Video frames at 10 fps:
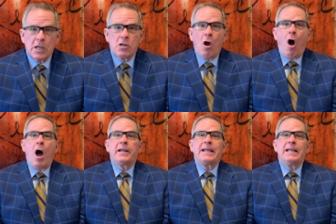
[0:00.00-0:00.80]

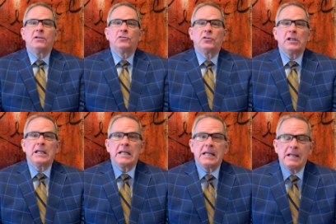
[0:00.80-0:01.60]
God is
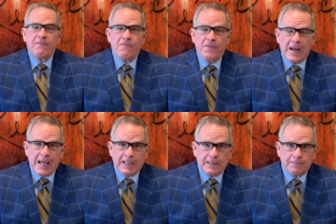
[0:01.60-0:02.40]

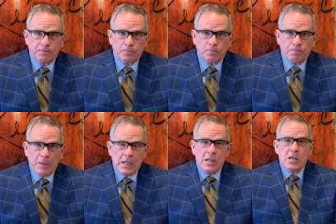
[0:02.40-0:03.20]
infinite.
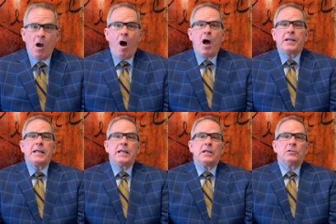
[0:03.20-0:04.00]
God
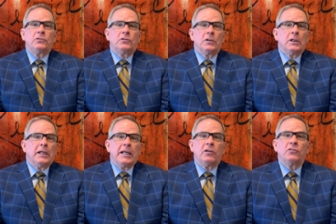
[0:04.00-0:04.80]
is
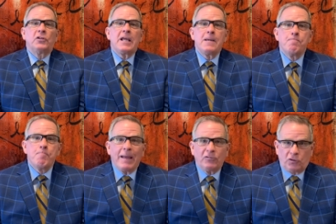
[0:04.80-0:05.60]
his
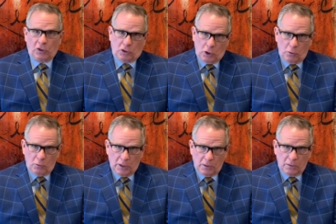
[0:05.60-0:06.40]

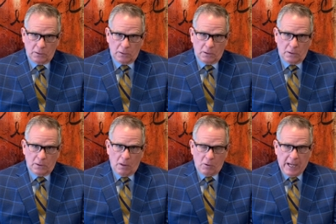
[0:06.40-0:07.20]
immensitude.
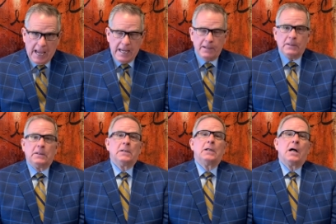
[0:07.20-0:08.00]
Okay?
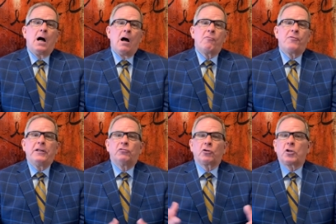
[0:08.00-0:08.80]
Uh,
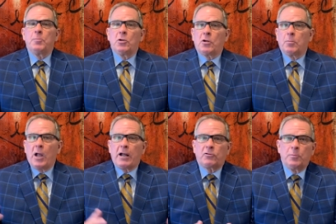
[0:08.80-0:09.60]
these are
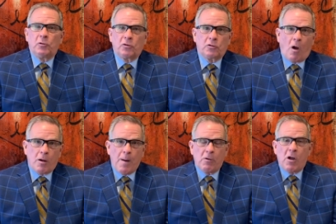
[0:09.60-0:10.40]
communicable attributes that talk
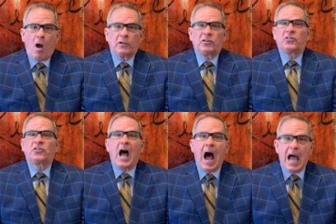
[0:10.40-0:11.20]
about God's
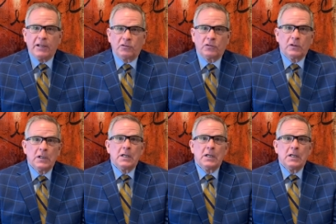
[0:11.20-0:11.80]
size.